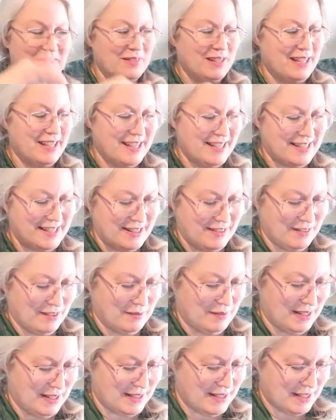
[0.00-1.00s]
because there were
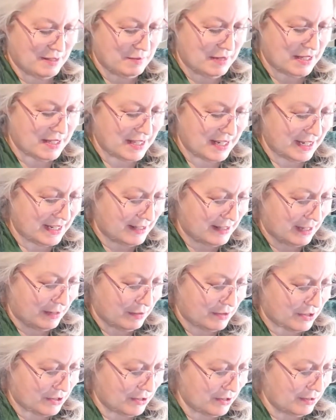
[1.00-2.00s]
pieces missing and it
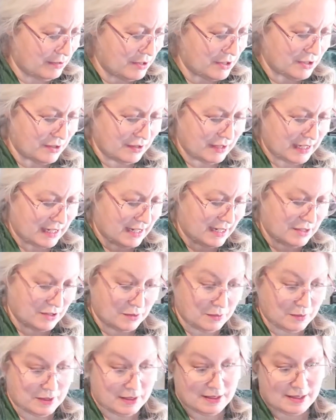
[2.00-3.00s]
was only cut
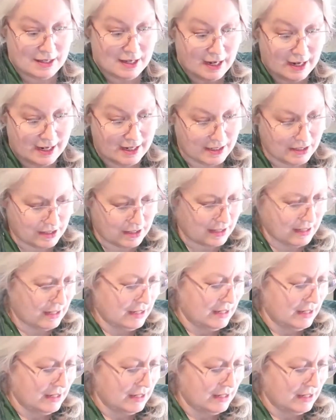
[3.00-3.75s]
to one size.